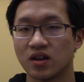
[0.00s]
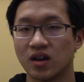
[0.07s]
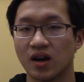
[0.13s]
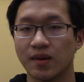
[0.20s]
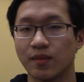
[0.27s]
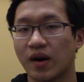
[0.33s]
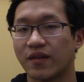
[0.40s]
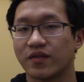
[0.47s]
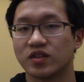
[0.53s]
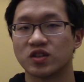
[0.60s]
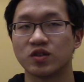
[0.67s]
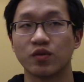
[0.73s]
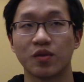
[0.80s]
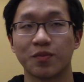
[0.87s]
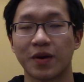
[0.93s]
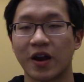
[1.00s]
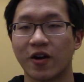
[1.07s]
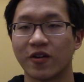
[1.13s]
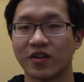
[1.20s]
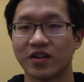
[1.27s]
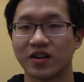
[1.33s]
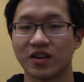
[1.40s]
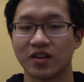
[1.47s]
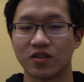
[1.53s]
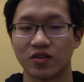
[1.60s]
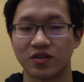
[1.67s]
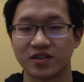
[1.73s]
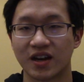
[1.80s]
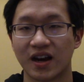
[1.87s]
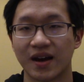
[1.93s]
obviously with parity
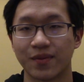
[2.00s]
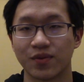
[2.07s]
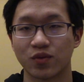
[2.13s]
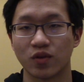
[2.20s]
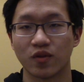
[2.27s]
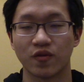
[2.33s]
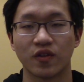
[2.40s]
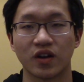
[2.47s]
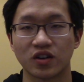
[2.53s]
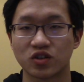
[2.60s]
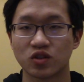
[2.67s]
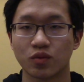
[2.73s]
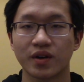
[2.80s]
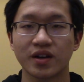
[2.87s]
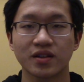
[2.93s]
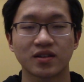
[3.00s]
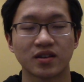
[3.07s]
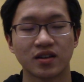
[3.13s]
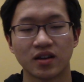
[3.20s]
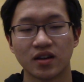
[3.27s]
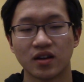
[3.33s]
your times will fluctuate